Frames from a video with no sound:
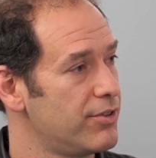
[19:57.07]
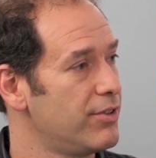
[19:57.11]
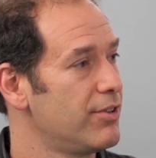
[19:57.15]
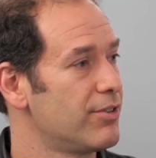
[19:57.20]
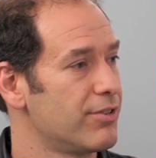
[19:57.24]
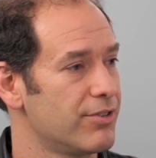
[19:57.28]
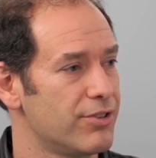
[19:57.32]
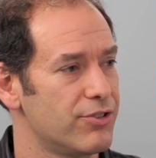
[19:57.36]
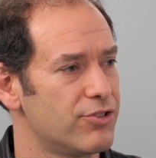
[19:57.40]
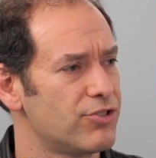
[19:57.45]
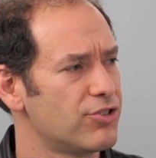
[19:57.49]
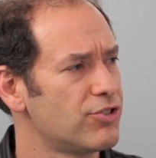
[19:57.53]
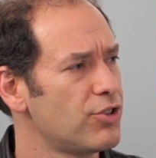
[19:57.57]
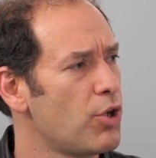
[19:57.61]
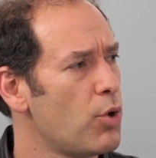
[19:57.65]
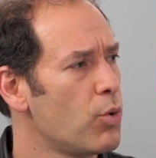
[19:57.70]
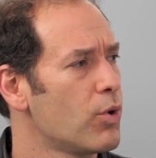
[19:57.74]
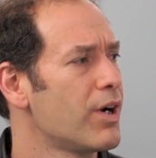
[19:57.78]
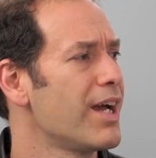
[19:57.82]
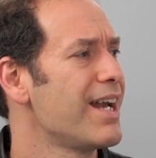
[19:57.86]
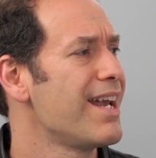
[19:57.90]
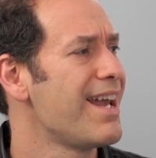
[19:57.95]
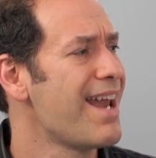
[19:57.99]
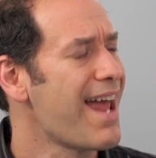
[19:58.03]
you're so
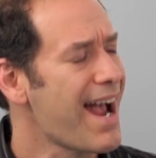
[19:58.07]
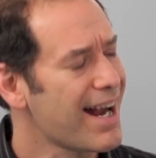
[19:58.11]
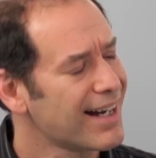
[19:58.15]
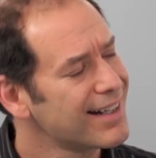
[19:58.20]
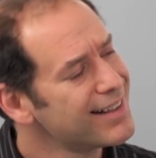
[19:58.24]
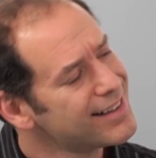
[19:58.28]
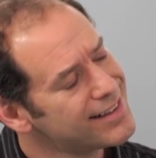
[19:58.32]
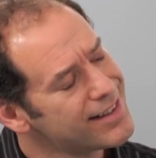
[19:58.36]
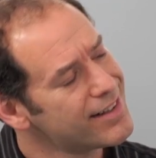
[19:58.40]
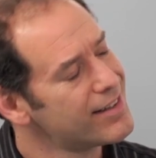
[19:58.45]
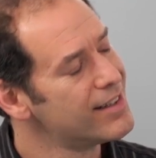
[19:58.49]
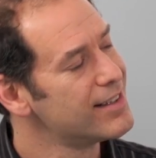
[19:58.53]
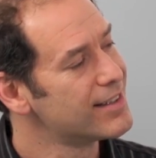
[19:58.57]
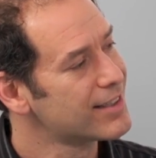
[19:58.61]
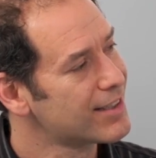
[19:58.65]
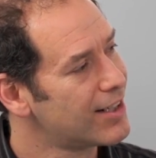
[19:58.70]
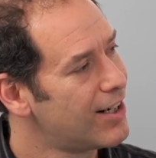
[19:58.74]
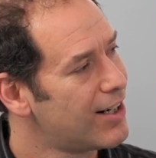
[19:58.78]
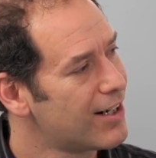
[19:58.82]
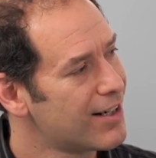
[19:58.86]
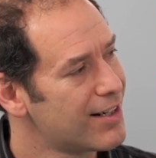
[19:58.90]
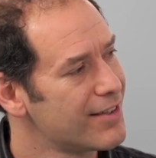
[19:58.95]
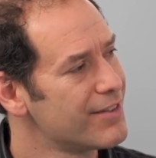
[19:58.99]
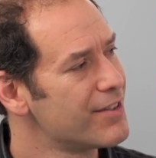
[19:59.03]
connected to this
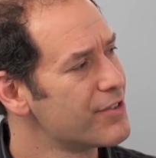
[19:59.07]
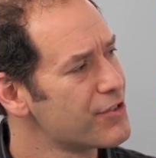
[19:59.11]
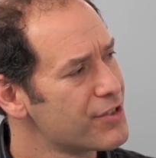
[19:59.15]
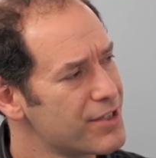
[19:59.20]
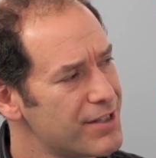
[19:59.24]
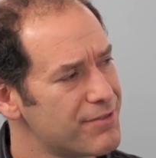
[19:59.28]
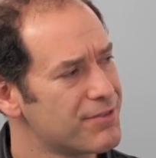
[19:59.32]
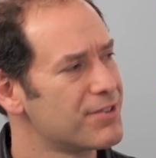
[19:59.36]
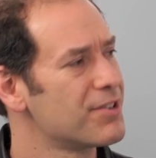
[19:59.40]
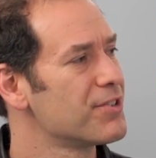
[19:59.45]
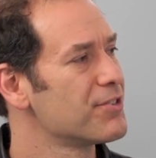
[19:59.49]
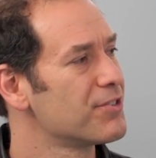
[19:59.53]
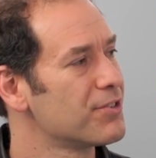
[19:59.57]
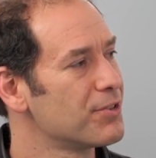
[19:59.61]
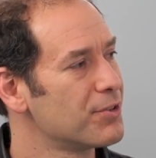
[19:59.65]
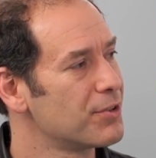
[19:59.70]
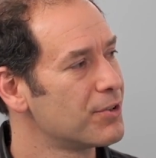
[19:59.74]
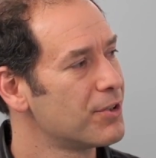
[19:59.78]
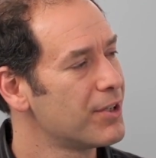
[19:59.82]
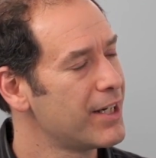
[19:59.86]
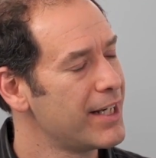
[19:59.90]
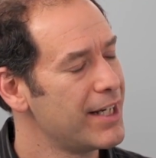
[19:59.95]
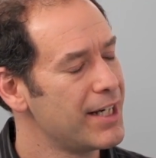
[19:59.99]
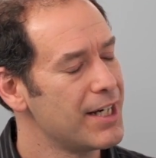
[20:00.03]
car, and the shifter is so
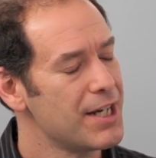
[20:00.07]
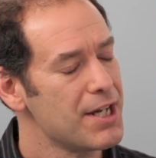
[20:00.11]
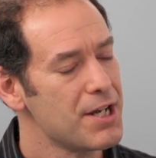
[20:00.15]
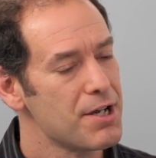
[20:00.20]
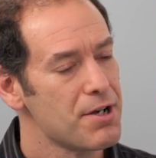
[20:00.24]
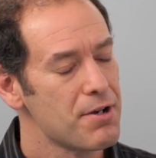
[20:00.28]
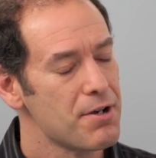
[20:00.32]
great.